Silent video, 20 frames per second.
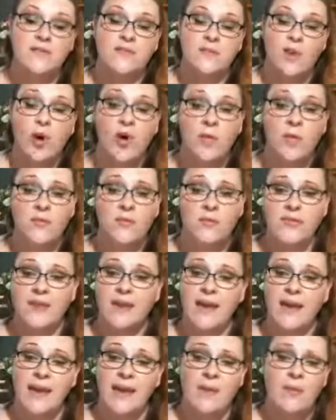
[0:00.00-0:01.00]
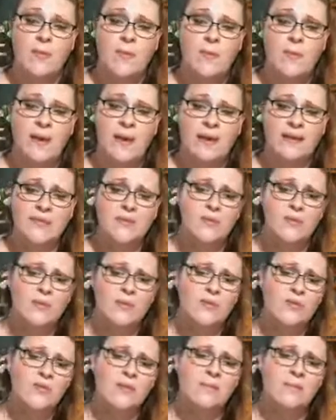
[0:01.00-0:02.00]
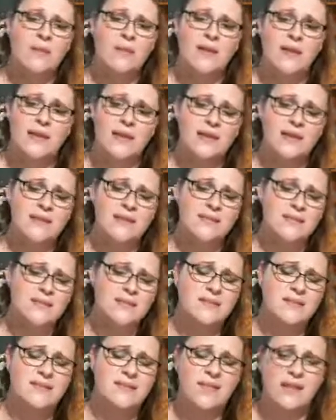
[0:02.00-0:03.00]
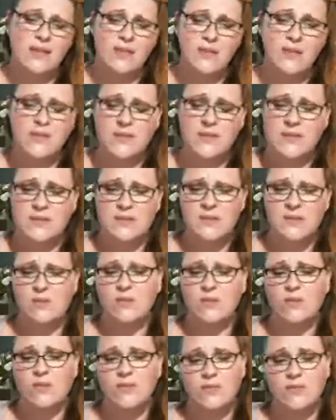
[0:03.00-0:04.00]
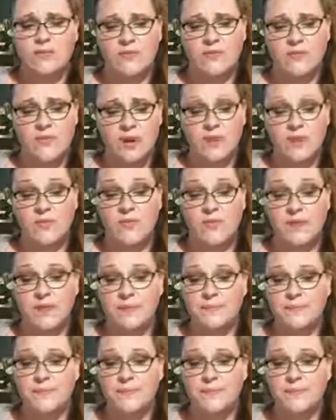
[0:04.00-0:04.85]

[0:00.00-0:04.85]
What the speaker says: And hopefully Kay will be back in school on Monday because they closed his school for COVID